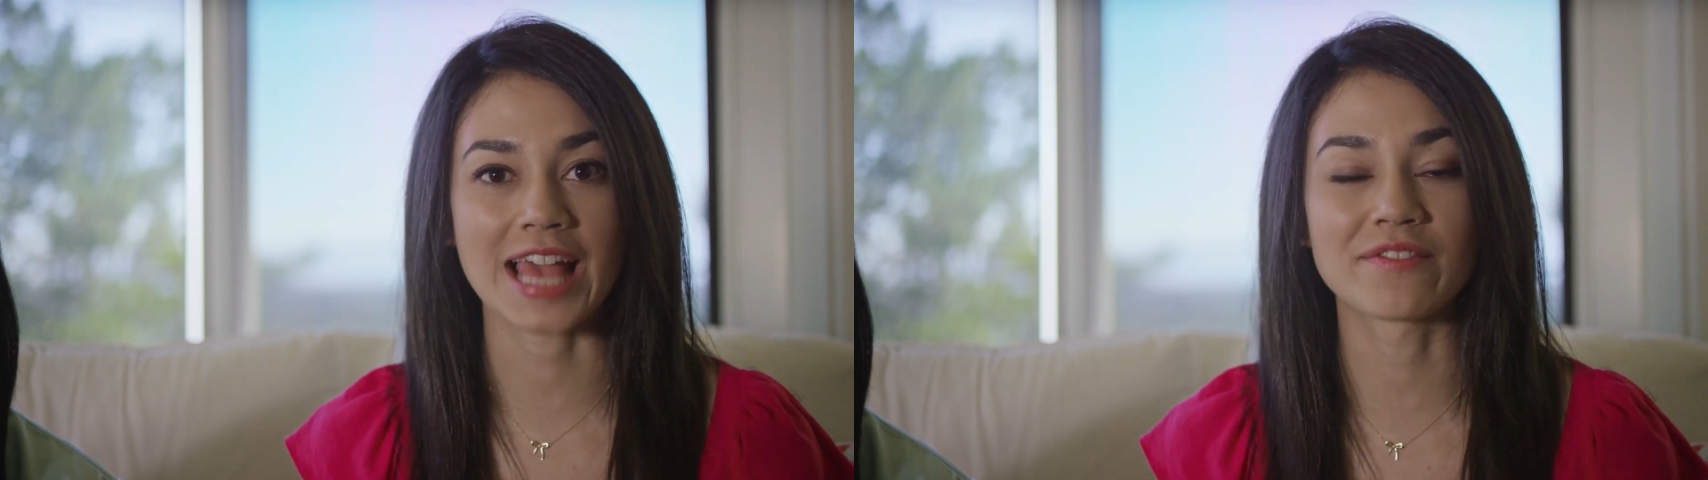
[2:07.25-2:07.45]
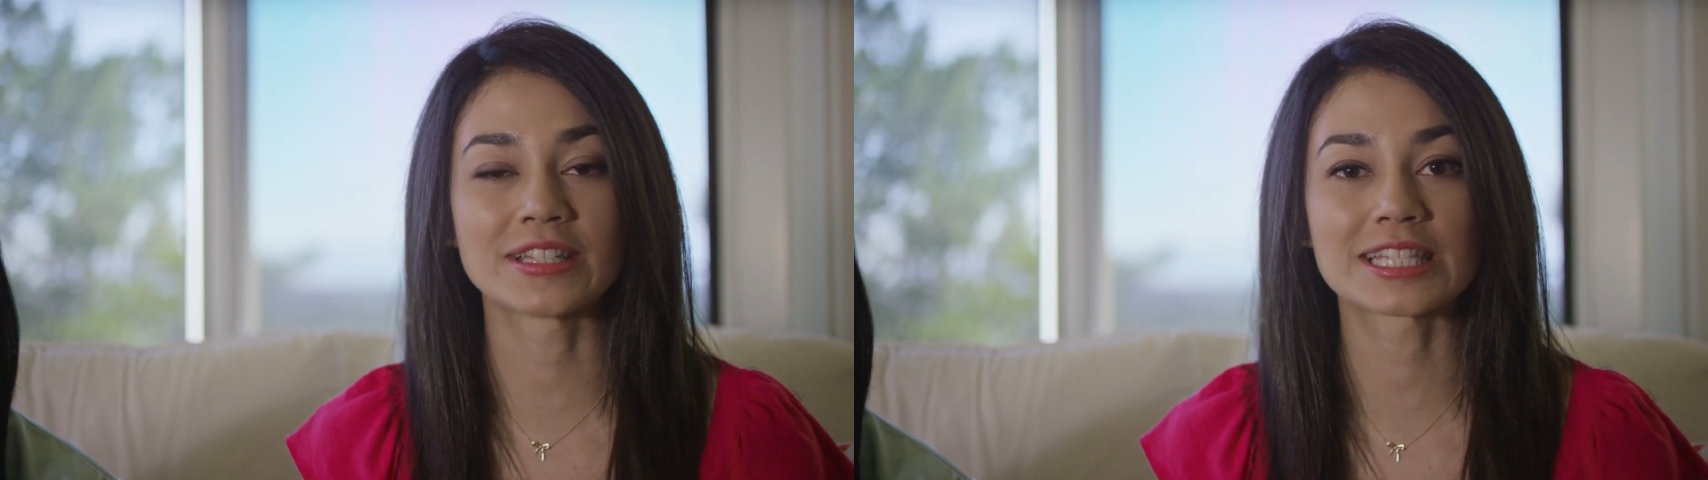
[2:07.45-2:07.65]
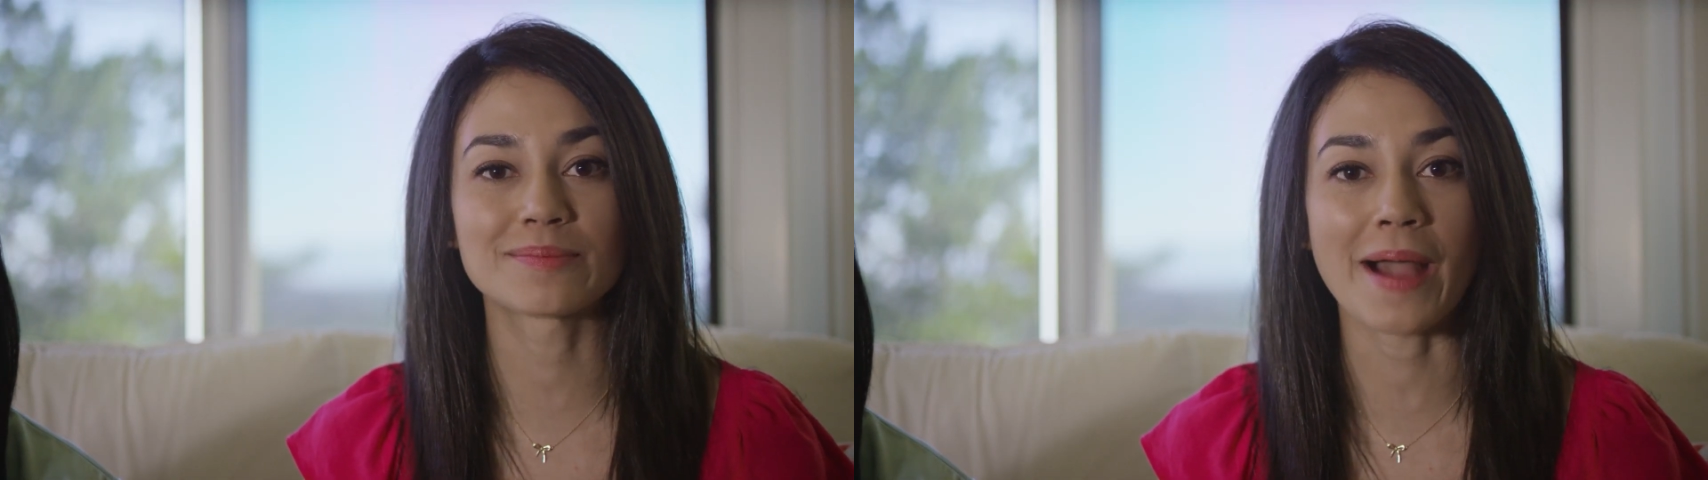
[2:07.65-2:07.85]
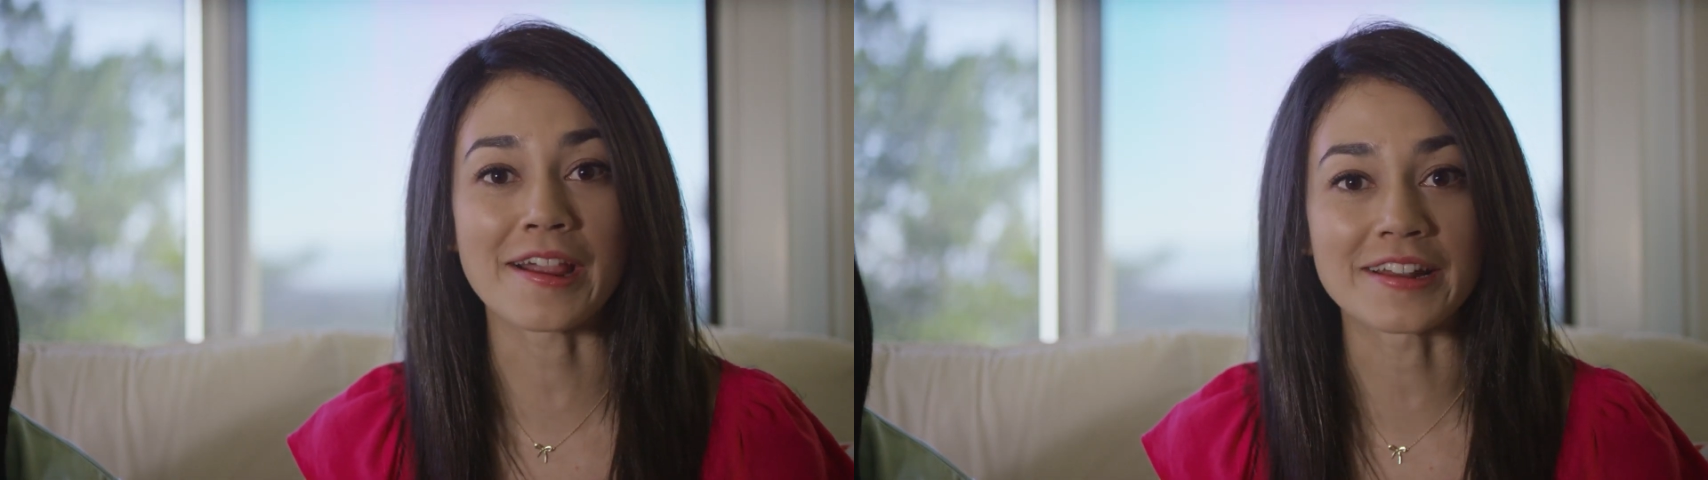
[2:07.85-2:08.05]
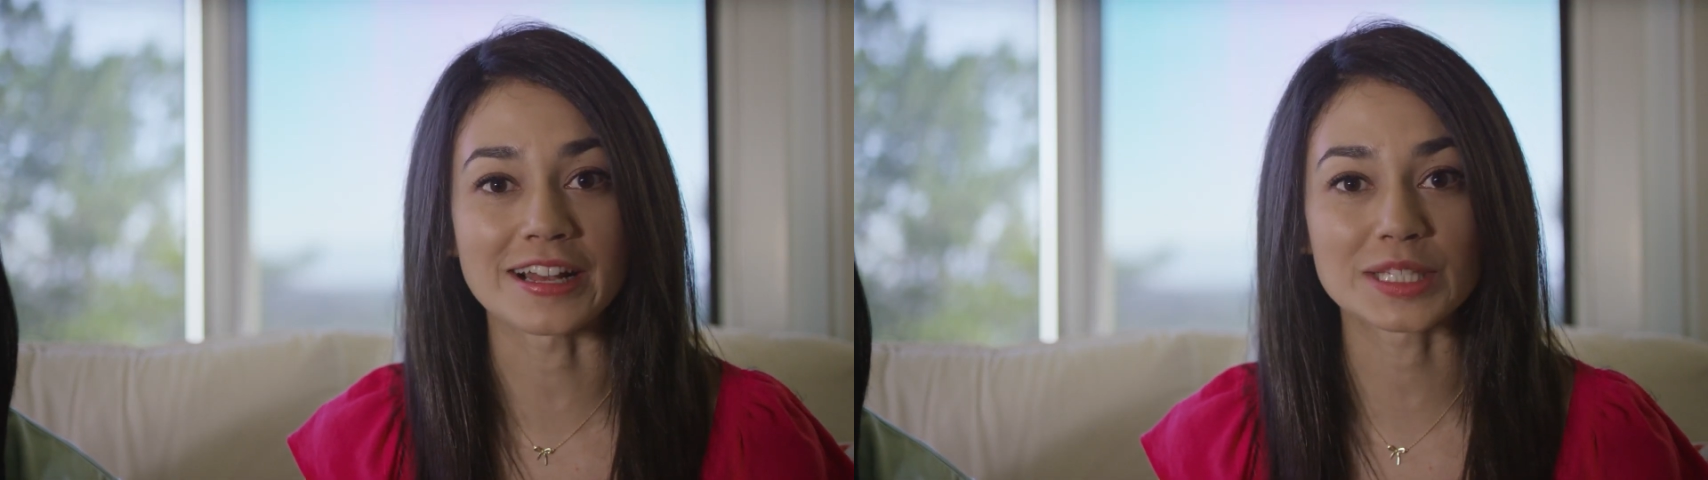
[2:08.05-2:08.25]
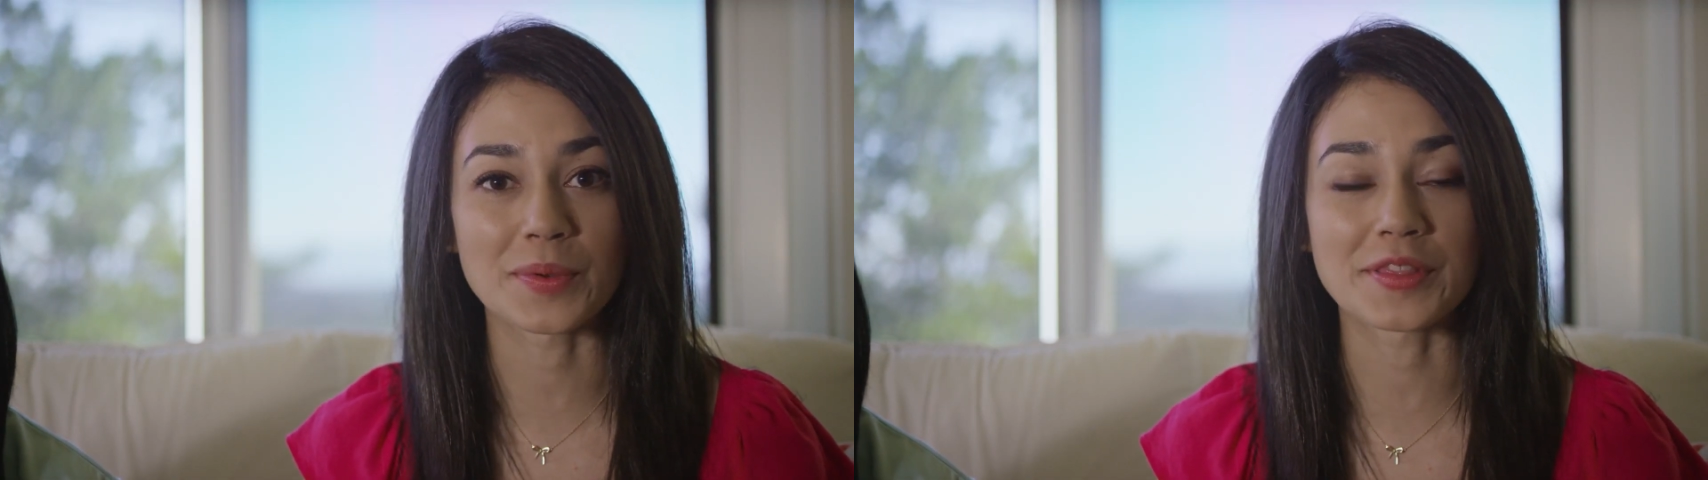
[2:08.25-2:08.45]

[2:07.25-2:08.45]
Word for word: have inspired us